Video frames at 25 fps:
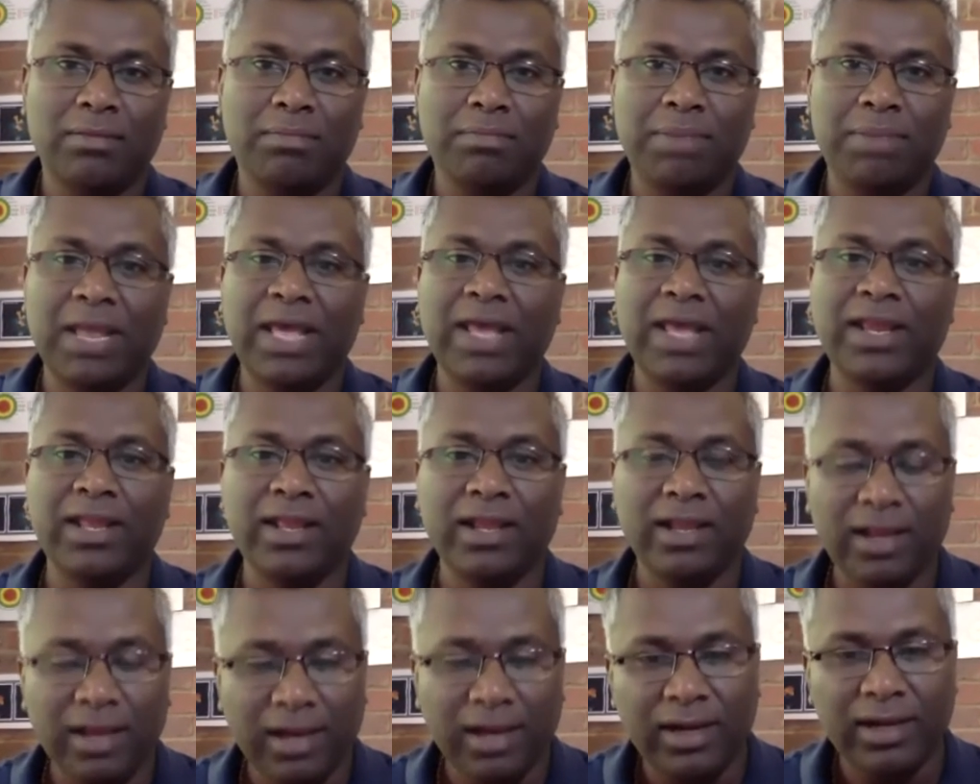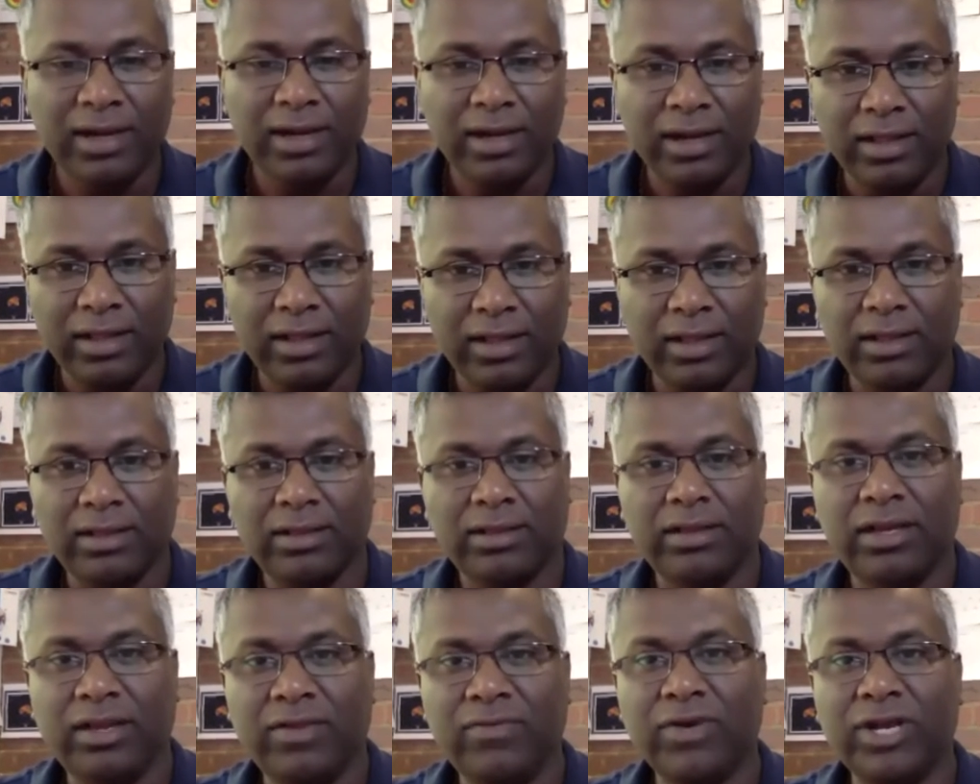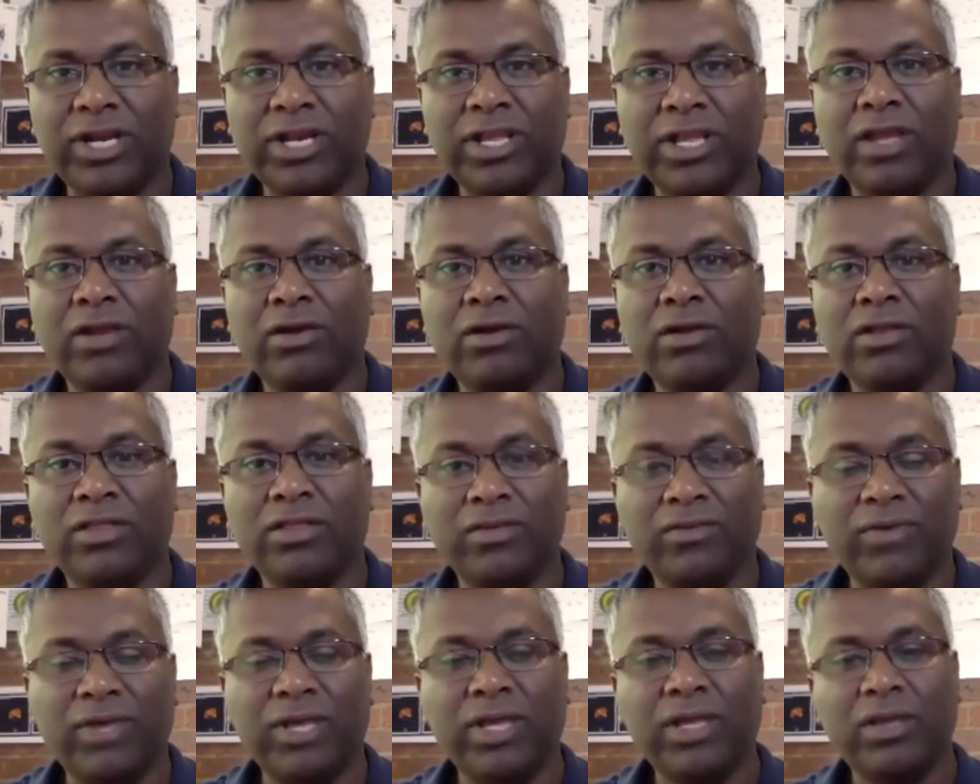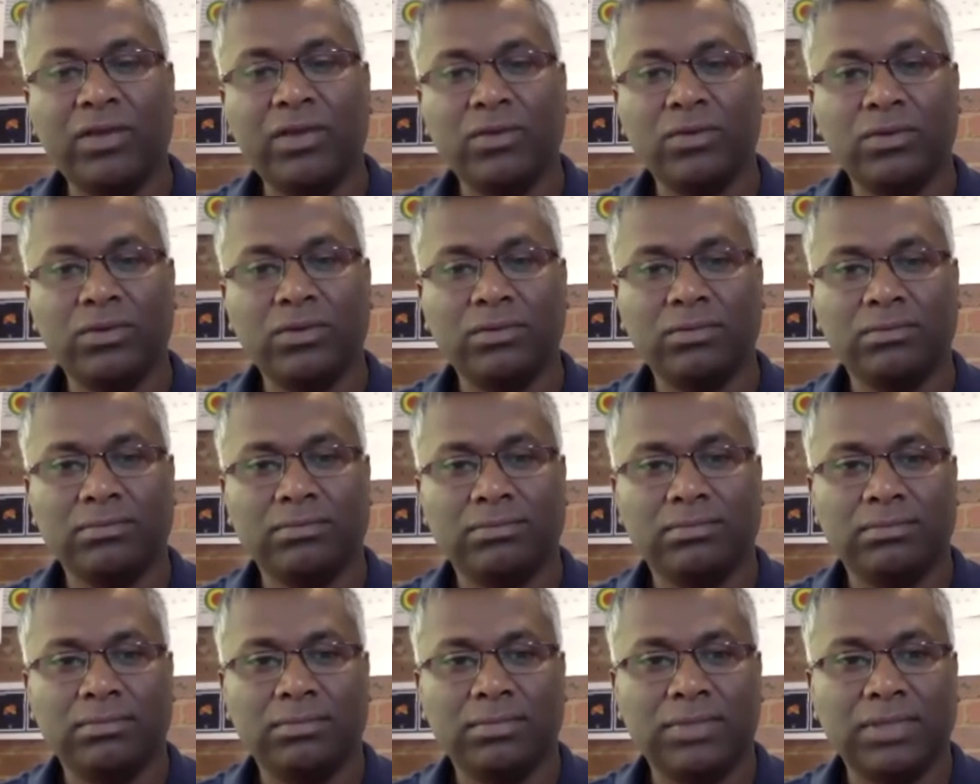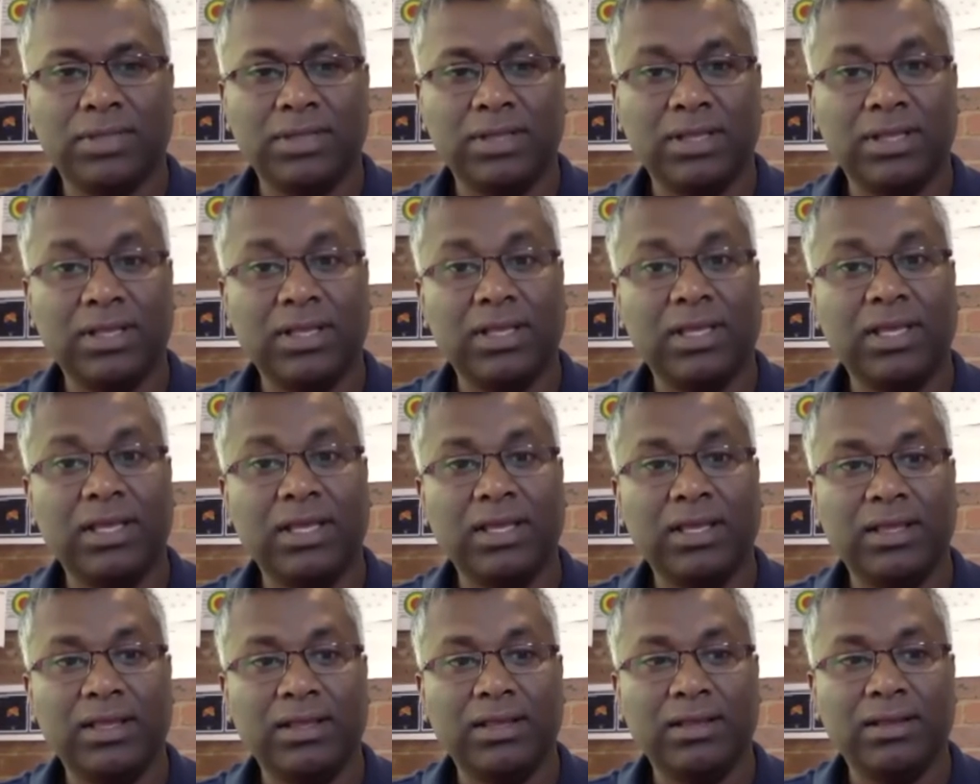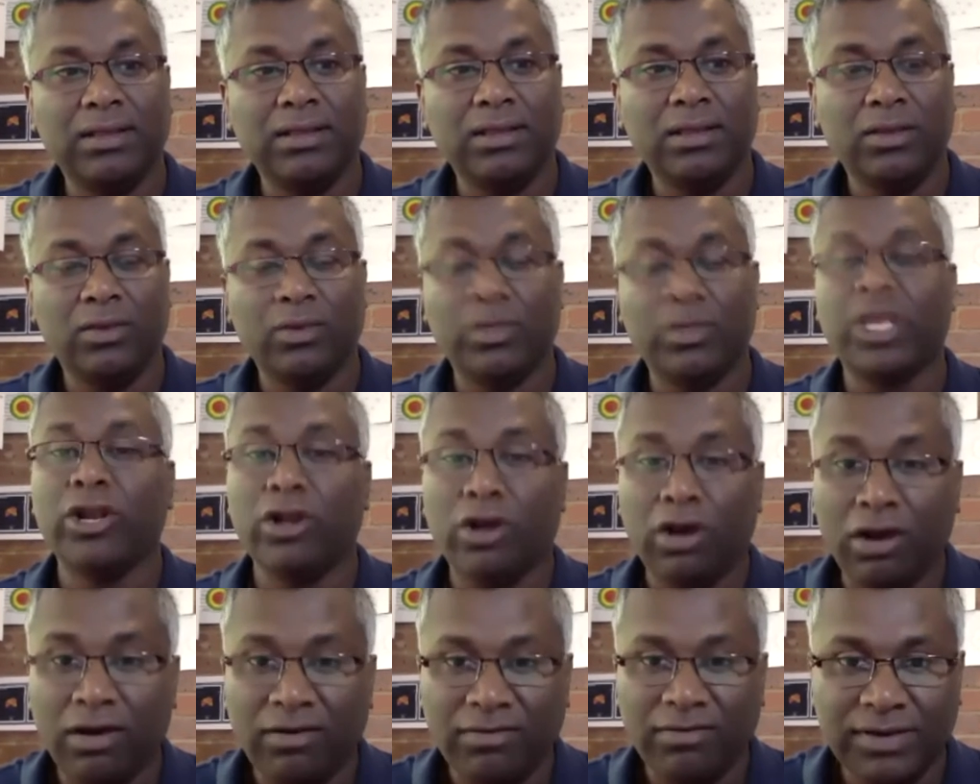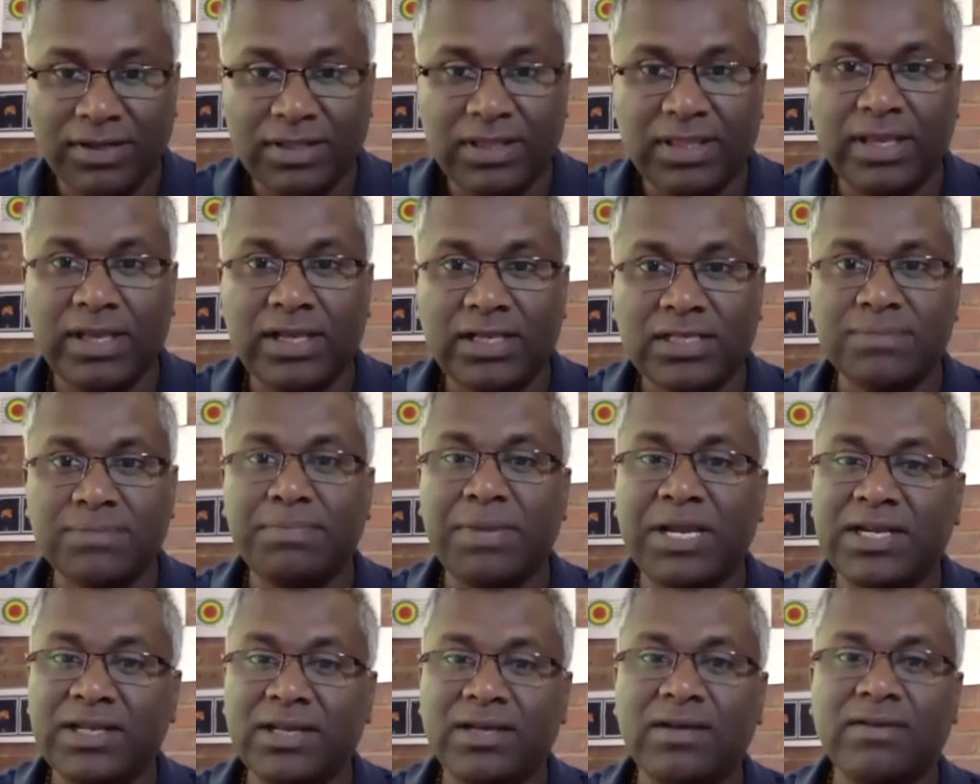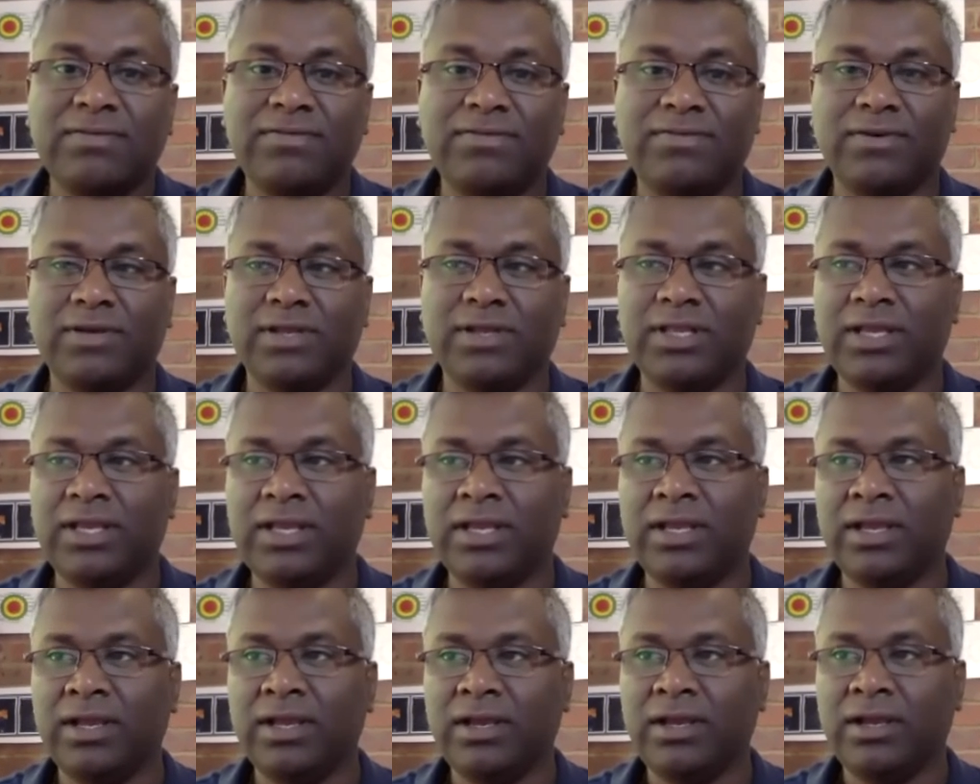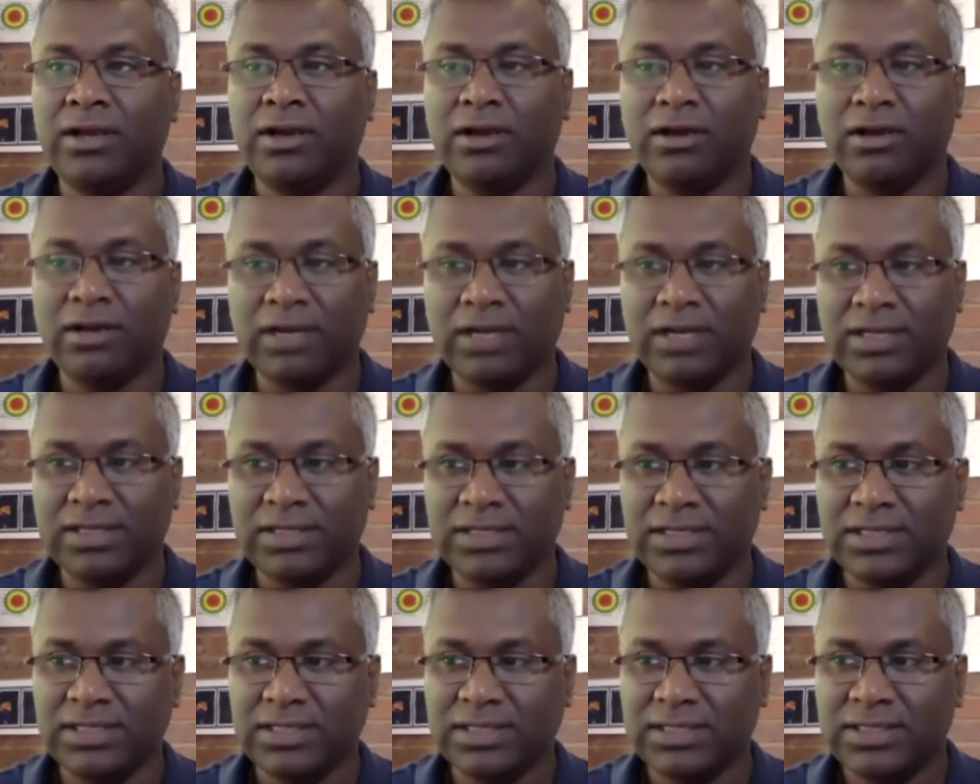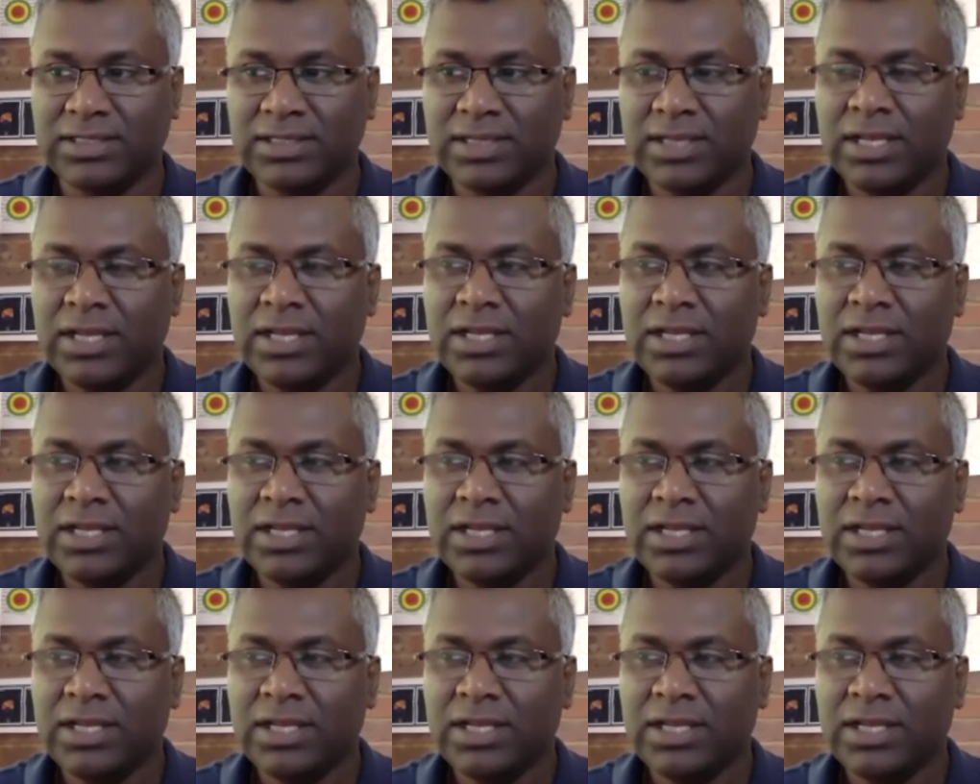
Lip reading: planning and reworking on the way you can offer things better for the organizations.